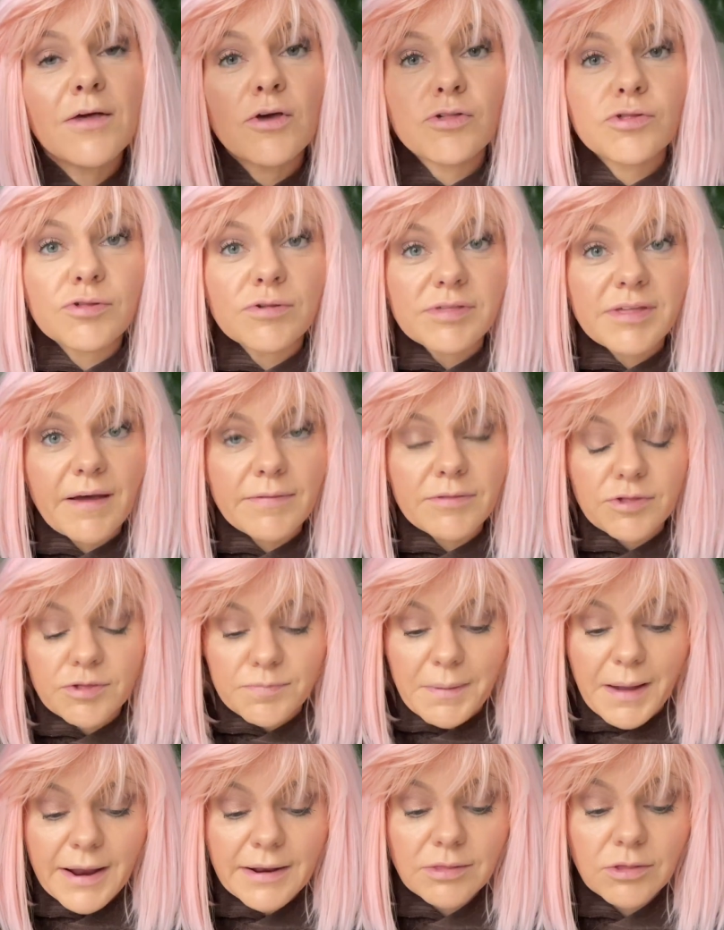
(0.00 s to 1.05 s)
So down the
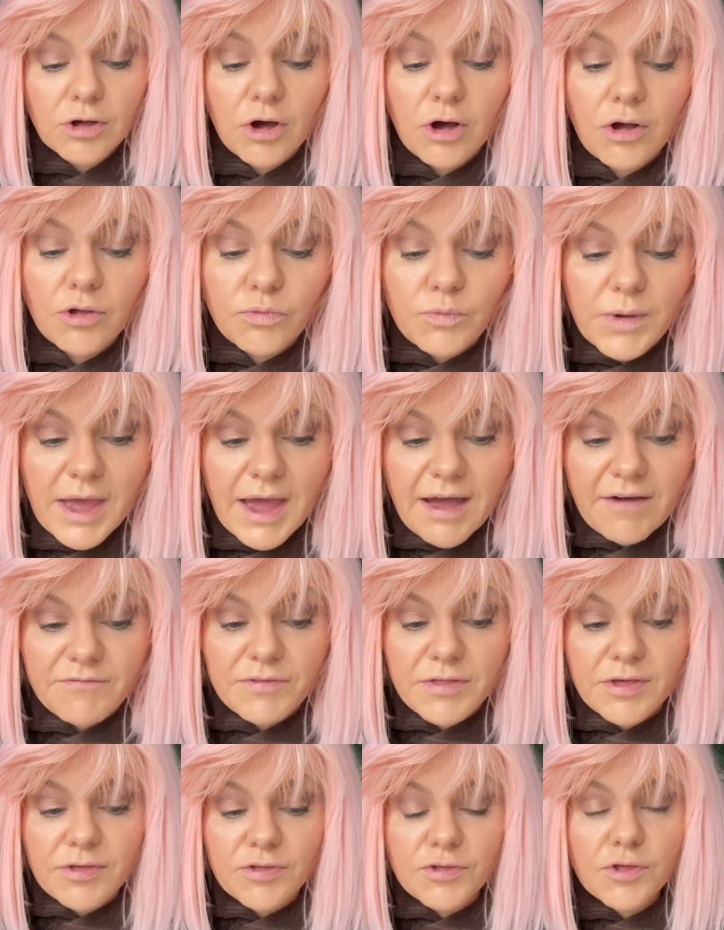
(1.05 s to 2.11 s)
spinal cord we have
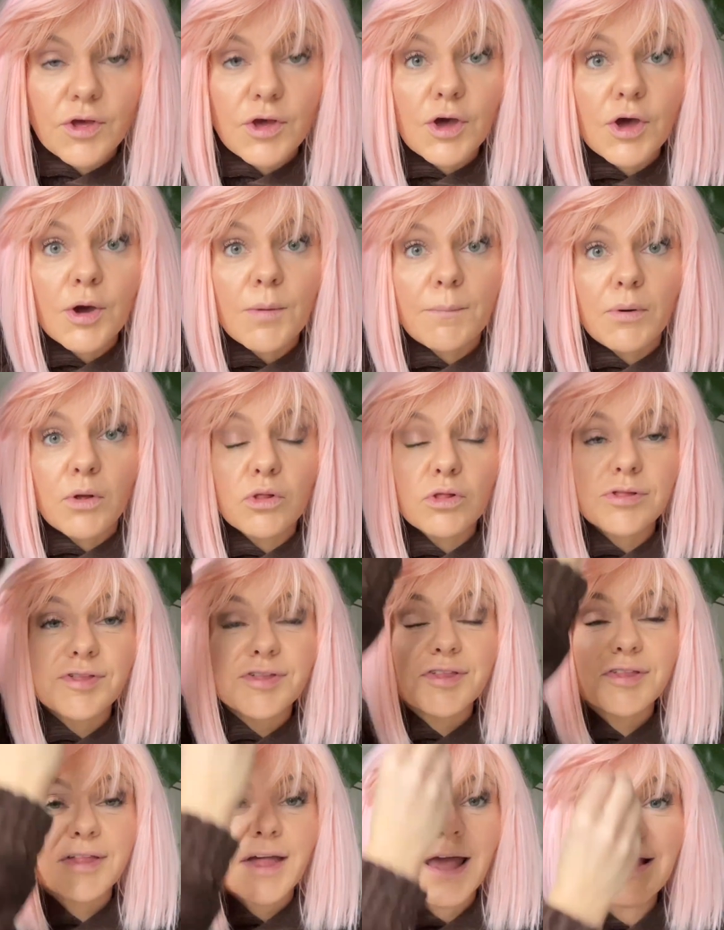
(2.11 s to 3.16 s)
this
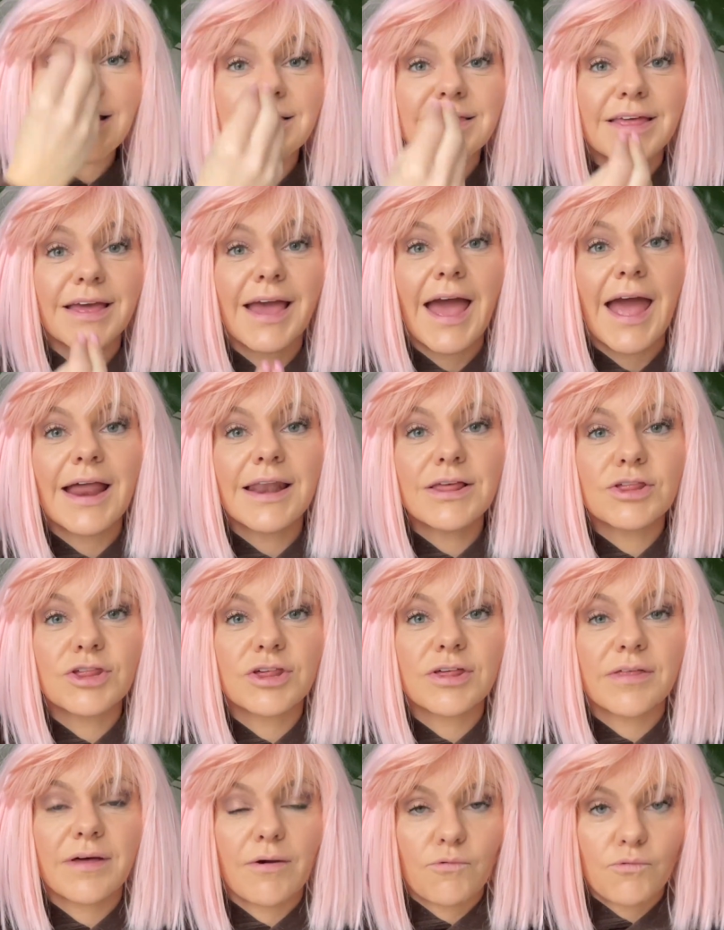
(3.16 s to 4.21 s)
pulsating
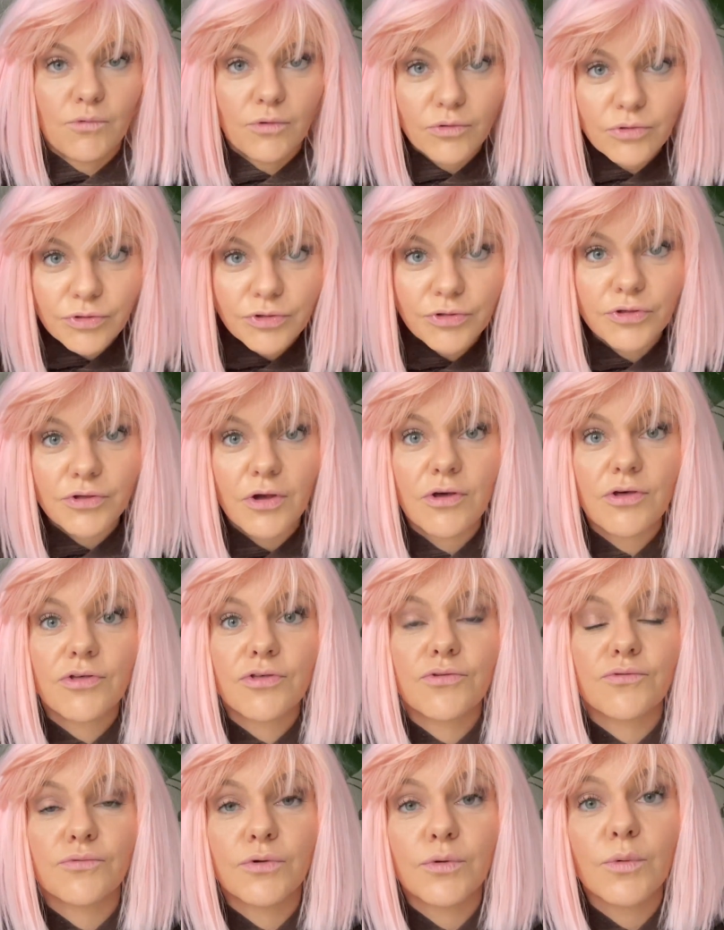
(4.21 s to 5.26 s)
energy that runs
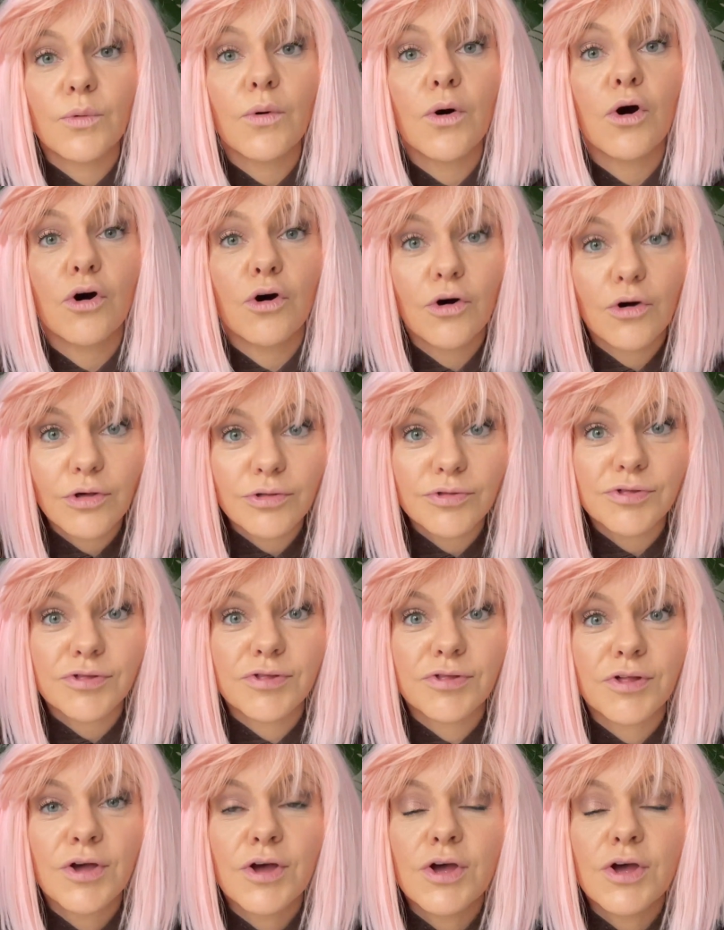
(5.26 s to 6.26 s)
through us.